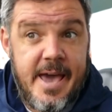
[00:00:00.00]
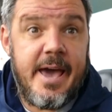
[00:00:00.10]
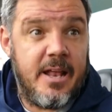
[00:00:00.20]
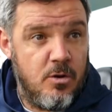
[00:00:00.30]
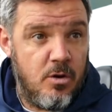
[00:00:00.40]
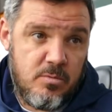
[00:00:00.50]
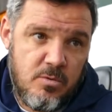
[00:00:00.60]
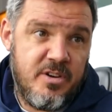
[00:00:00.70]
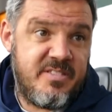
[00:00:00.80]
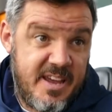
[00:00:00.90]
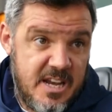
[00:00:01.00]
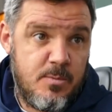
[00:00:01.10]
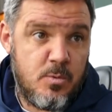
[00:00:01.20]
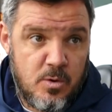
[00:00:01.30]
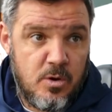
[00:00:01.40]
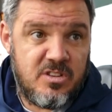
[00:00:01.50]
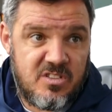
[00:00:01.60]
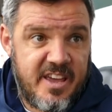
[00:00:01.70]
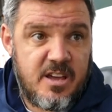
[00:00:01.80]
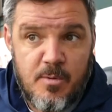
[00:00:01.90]
Yeah, look, ideally we would have
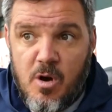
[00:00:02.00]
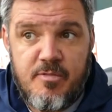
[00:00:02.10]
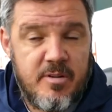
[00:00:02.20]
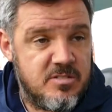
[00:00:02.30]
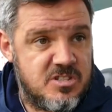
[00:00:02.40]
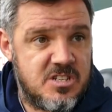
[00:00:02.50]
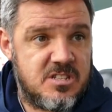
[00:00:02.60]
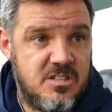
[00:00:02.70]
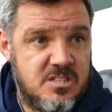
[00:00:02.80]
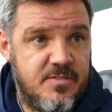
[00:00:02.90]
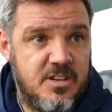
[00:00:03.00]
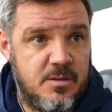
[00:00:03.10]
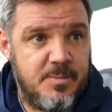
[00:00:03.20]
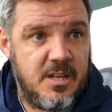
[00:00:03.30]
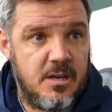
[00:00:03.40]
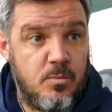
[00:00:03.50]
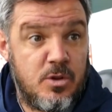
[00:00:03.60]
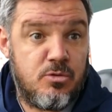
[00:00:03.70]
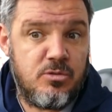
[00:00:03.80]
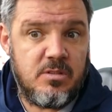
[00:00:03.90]
liked to take him off around sixty, seventieth minute.
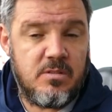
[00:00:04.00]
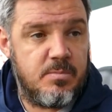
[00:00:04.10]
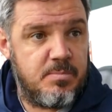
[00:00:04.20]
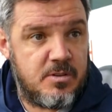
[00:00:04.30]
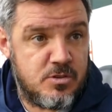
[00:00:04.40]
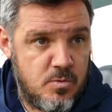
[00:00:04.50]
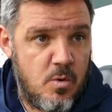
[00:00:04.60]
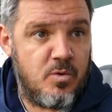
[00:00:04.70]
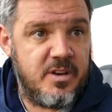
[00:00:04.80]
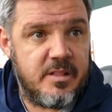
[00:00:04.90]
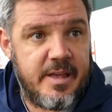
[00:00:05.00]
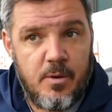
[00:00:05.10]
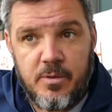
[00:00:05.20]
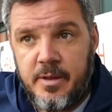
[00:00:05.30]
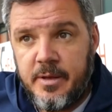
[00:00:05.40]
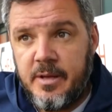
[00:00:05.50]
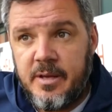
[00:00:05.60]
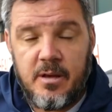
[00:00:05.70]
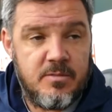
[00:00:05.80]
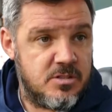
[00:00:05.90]
We couldn't because we were one nil down.
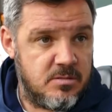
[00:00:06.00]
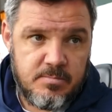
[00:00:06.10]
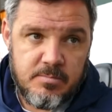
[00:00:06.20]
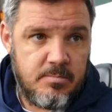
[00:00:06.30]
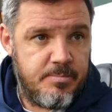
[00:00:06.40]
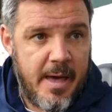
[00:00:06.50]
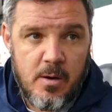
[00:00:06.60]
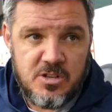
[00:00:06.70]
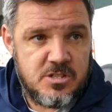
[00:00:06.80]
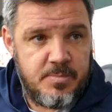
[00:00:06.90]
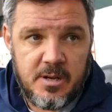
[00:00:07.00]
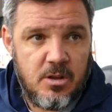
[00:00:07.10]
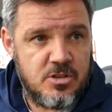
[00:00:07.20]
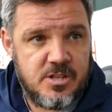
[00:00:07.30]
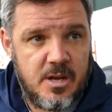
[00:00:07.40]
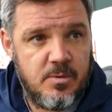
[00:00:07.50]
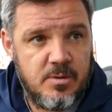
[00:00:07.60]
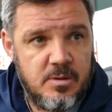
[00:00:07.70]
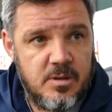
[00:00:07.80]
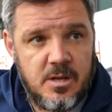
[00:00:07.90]
Obviously, Powley's a big loss
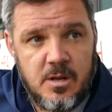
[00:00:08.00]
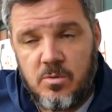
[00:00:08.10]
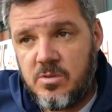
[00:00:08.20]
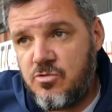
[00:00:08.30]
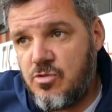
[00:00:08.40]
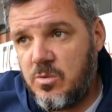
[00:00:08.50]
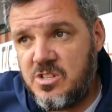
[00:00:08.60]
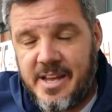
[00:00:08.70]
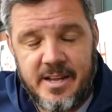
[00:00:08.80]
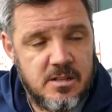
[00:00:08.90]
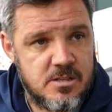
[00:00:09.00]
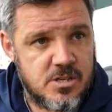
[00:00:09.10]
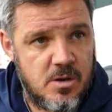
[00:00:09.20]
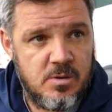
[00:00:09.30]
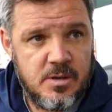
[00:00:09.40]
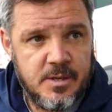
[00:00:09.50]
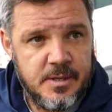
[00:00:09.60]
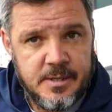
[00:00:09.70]
now. You know, he's rolled his ankle, so